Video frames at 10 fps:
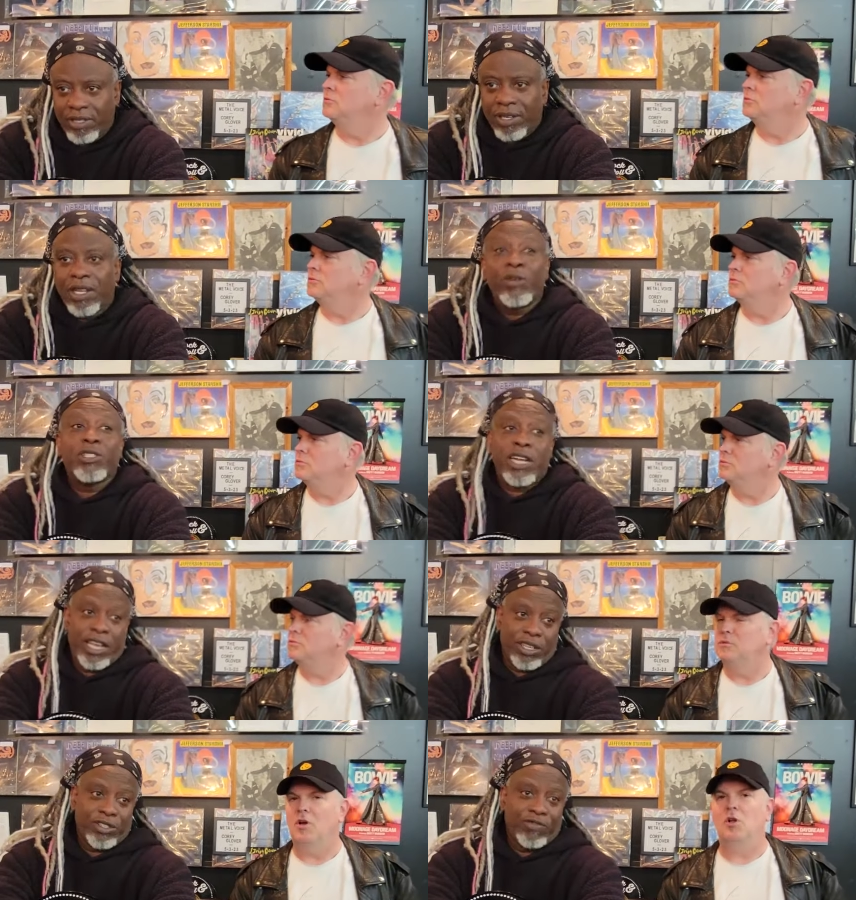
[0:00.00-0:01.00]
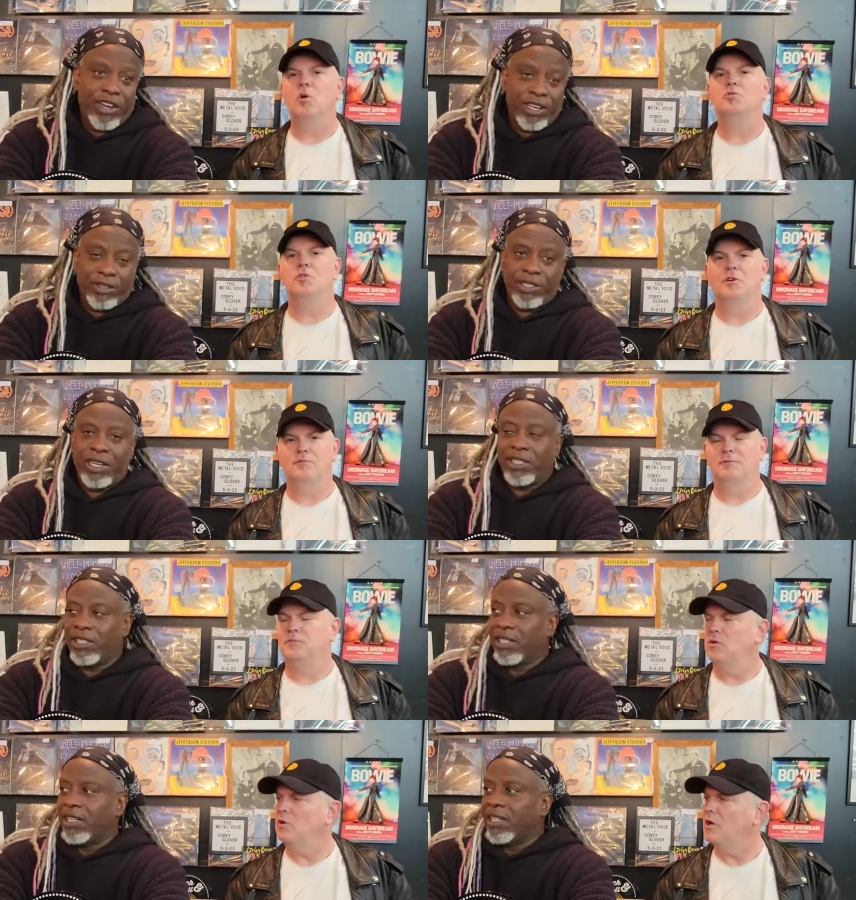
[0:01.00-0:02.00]
Speaker 1: close in age, very close, close in age.
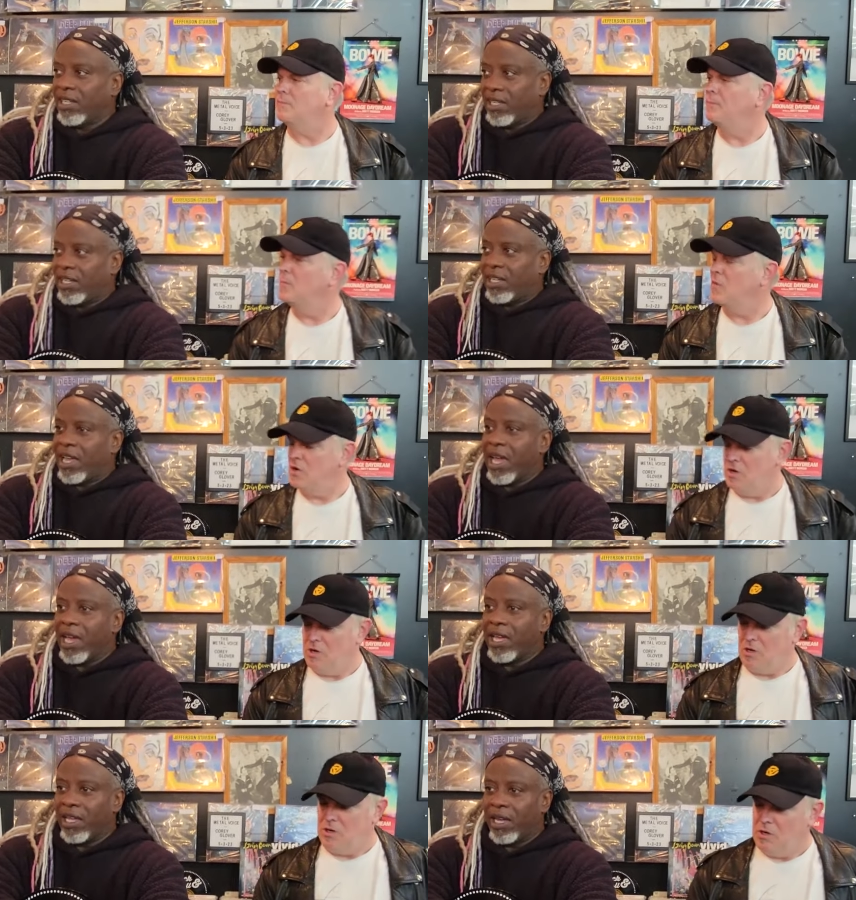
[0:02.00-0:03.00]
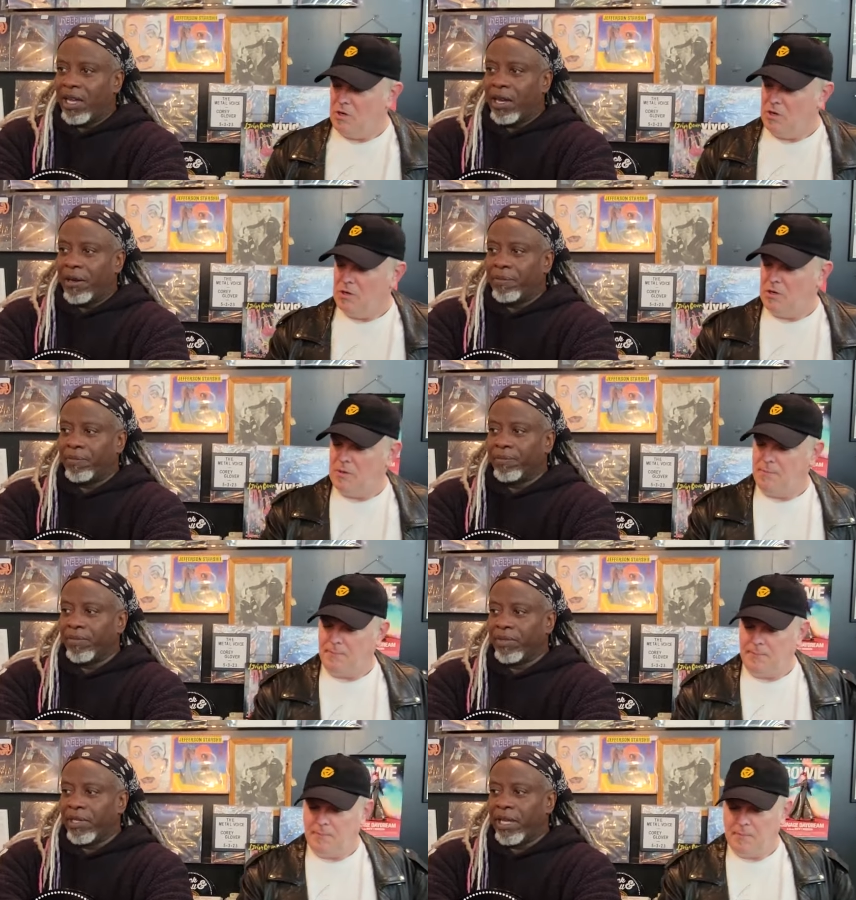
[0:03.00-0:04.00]
Okay. Yeah, um,
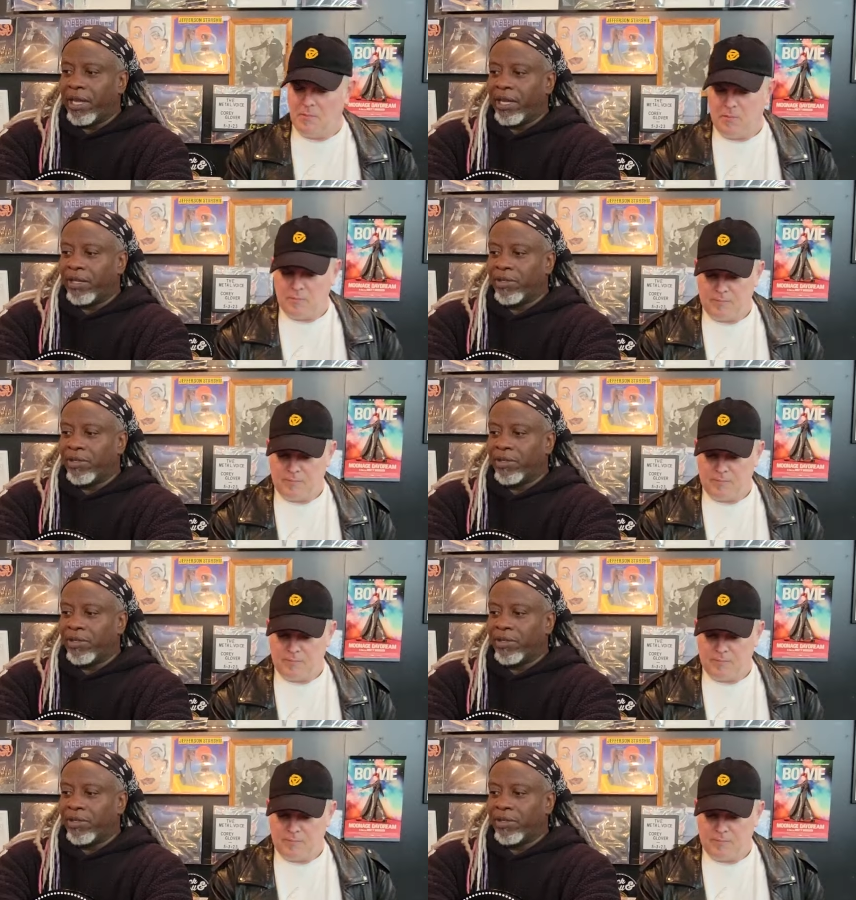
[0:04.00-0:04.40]
they